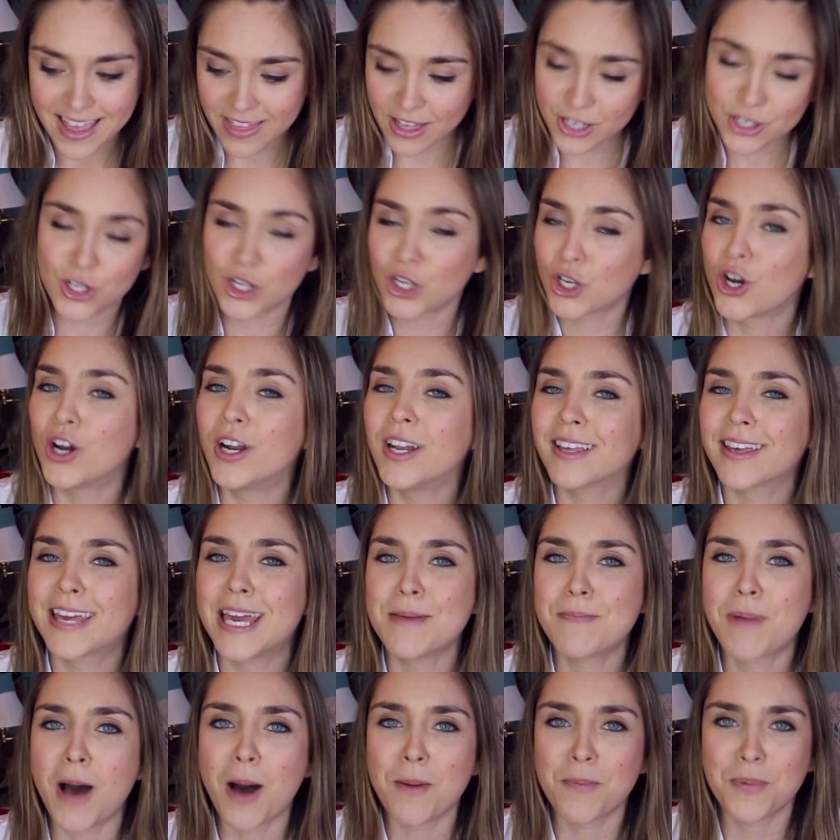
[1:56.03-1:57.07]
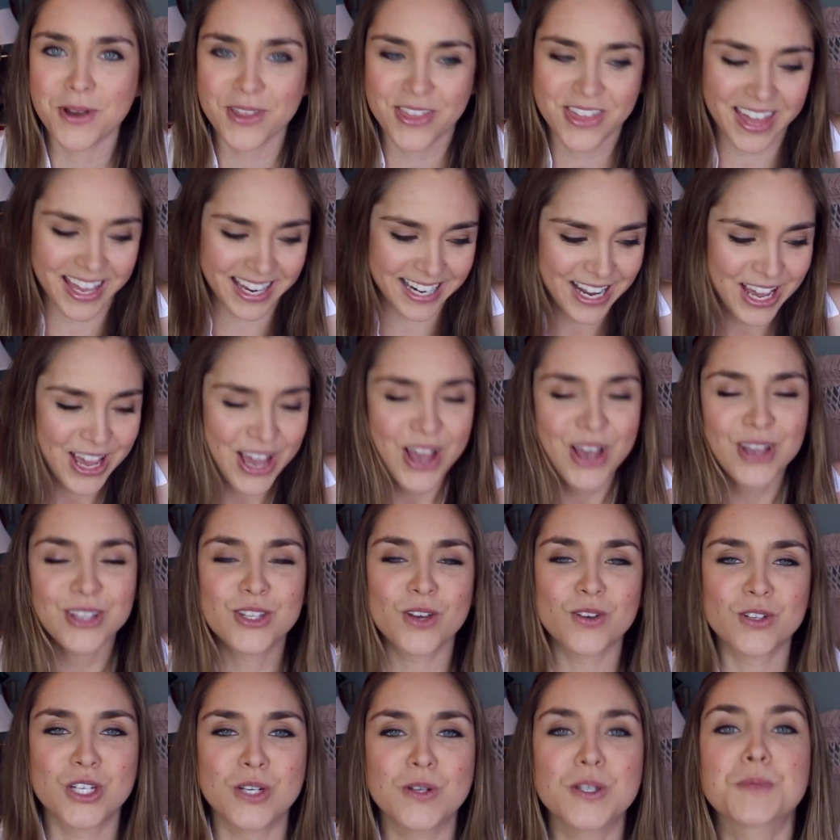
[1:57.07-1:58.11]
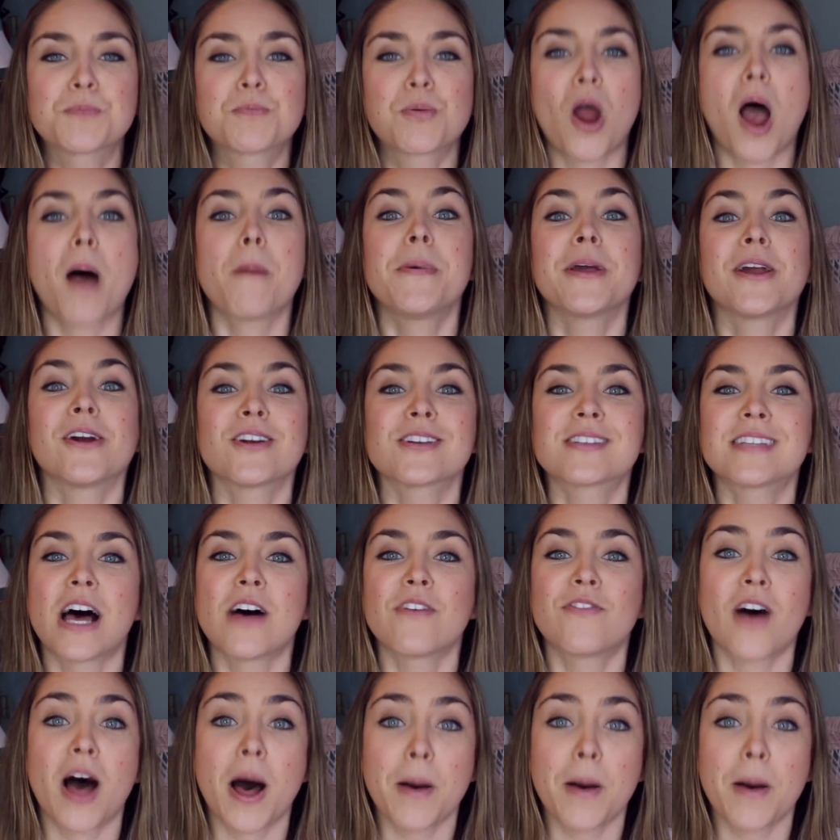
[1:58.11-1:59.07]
that she couldn't keep up with it, so she was propping herself